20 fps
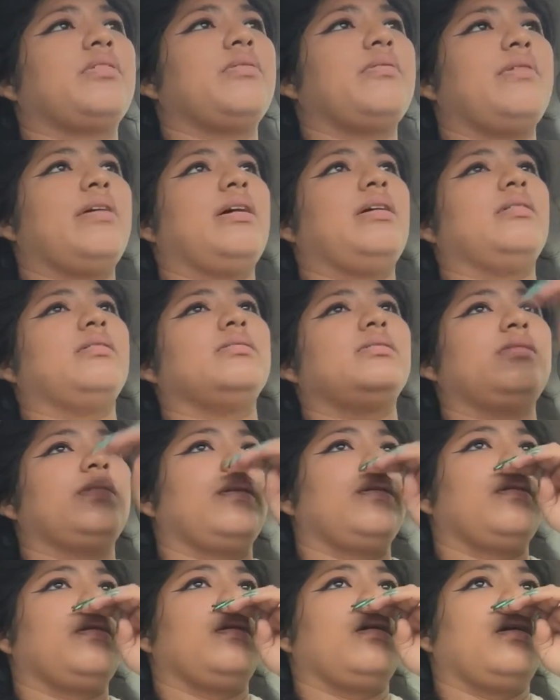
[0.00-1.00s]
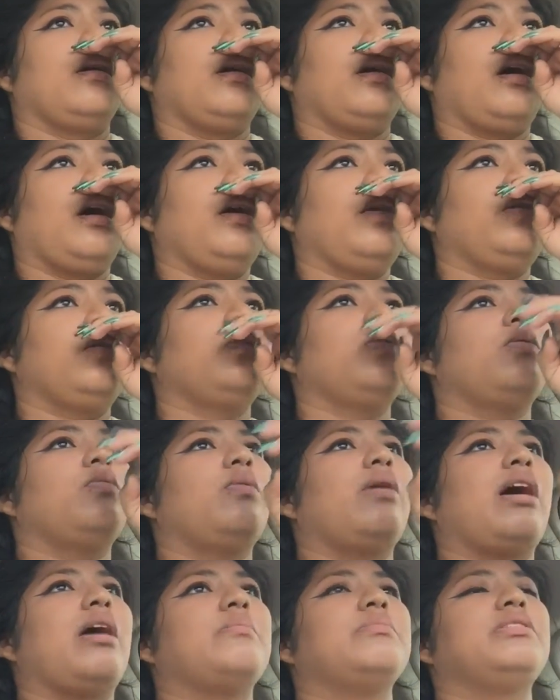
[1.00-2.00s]
What else? I don't know
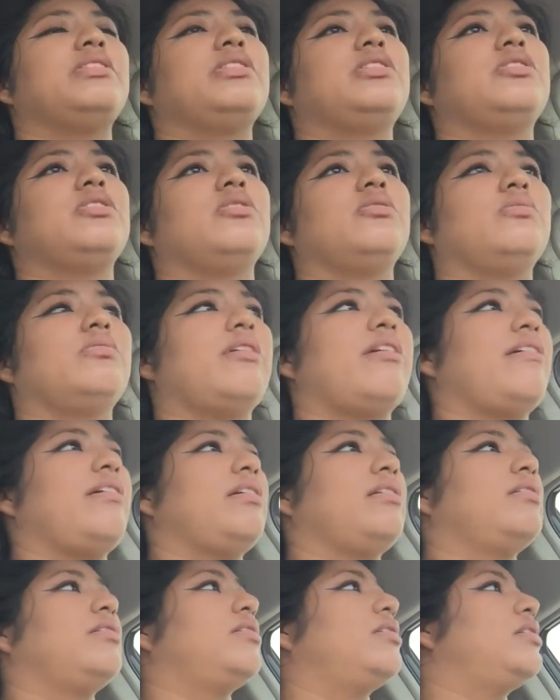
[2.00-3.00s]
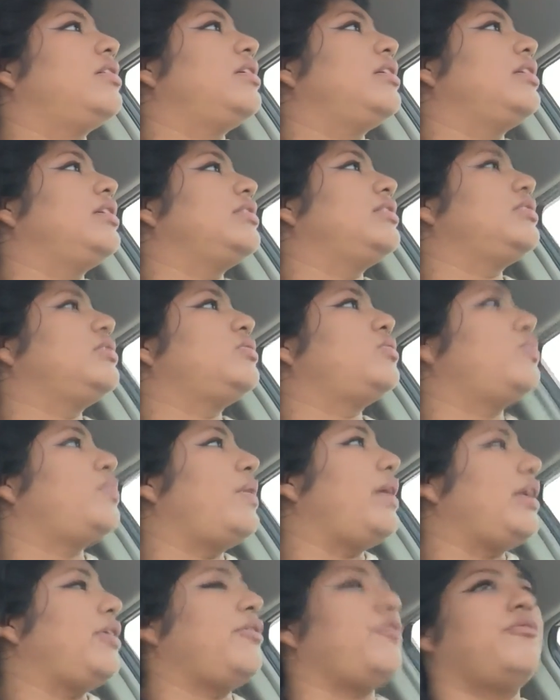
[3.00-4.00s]
why I'm still wearing a
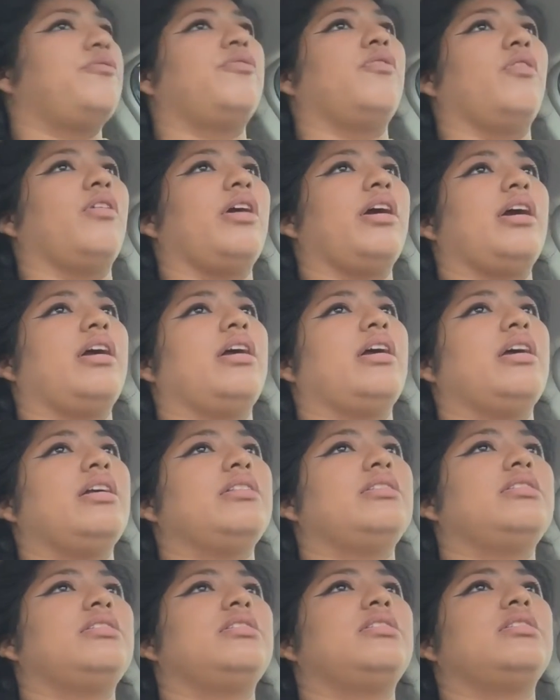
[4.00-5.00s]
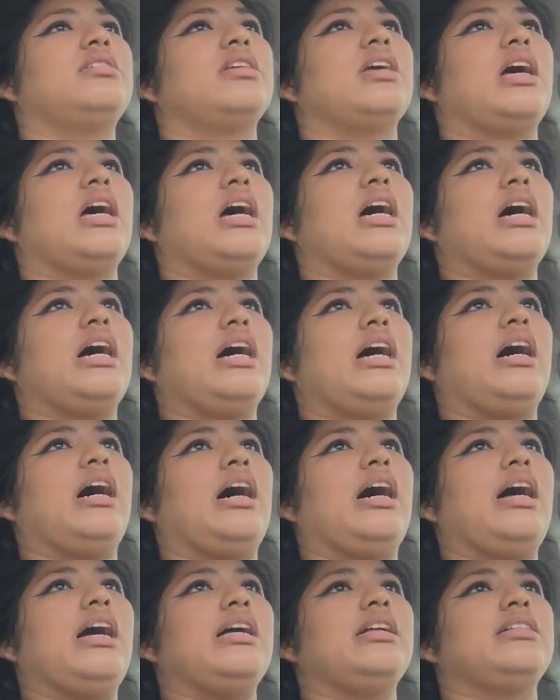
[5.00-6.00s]
sweater for it. It's
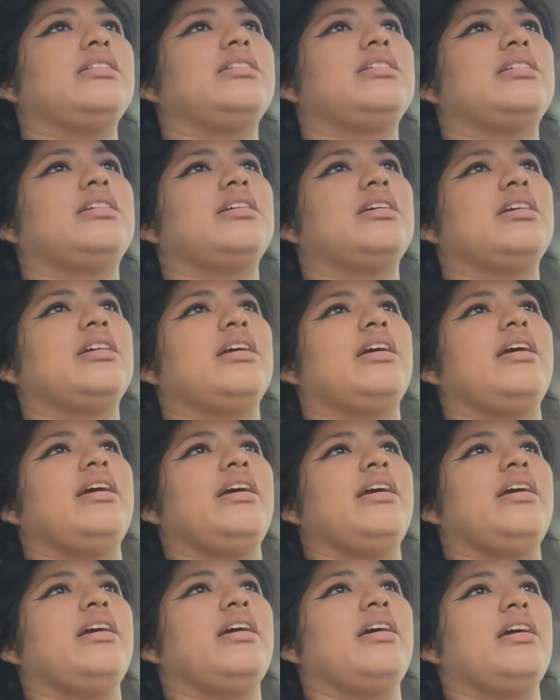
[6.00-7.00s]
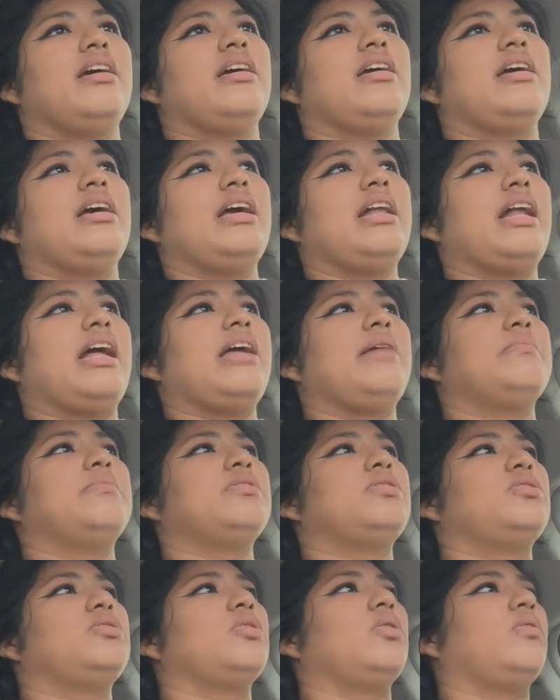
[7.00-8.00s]
hot. And I am
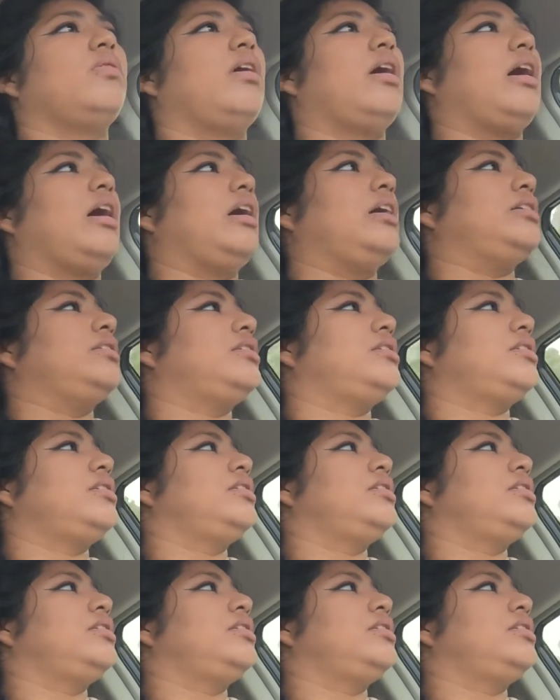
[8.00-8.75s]
so hot.